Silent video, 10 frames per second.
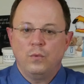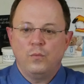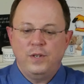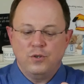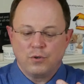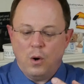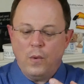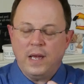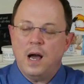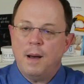when you're
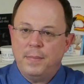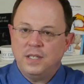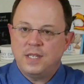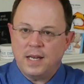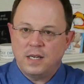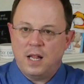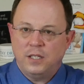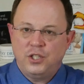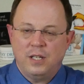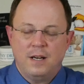going up in
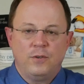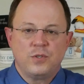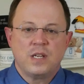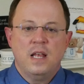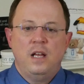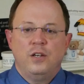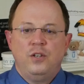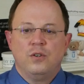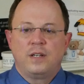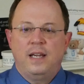technology levels,
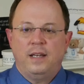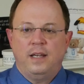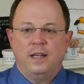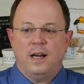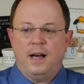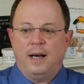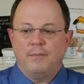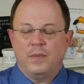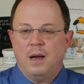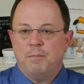you're getting um,